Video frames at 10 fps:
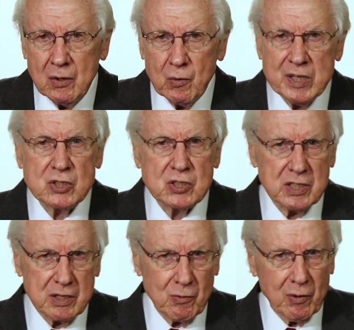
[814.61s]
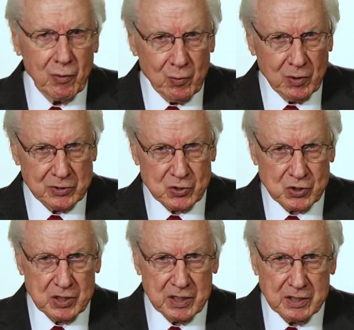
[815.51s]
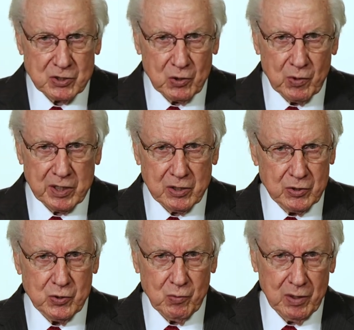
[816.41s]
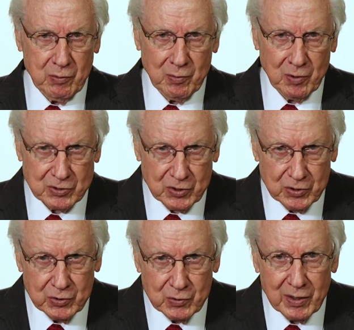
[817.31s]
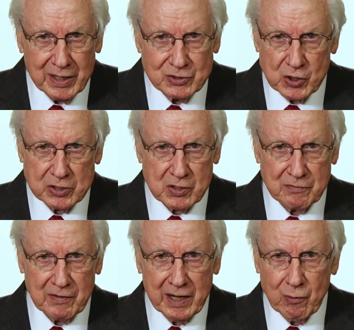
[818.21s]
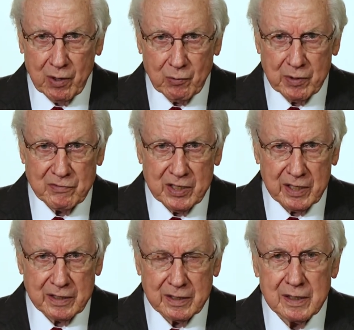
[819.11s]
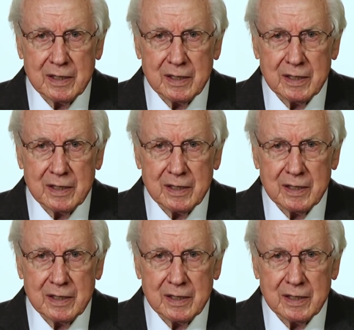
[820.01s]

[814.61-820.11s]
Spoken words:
We see what we want to see so we can do what we want to do and justify what we've done.